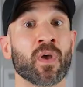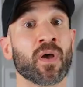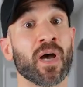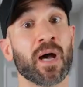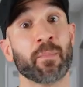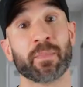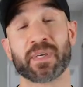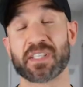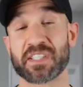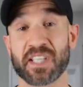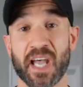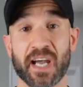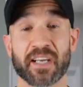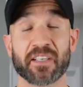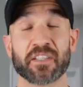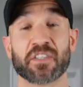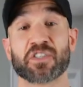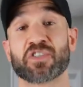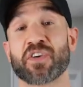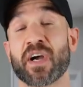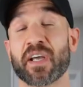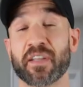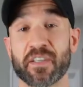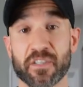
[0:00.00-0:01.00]
I'm excited to
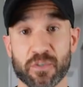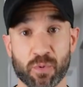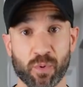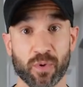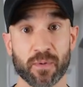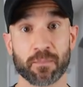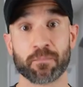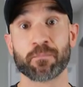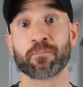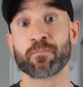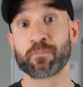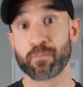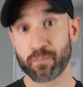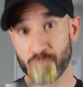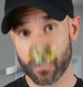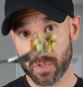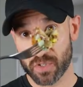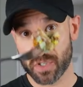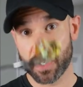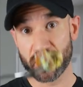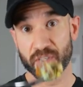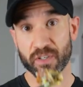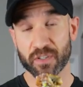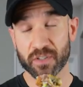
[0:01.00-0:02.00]
try this one.
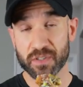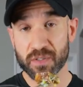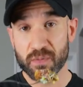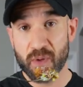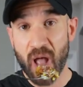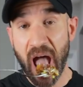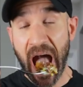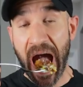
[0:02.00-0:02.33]
Cheers.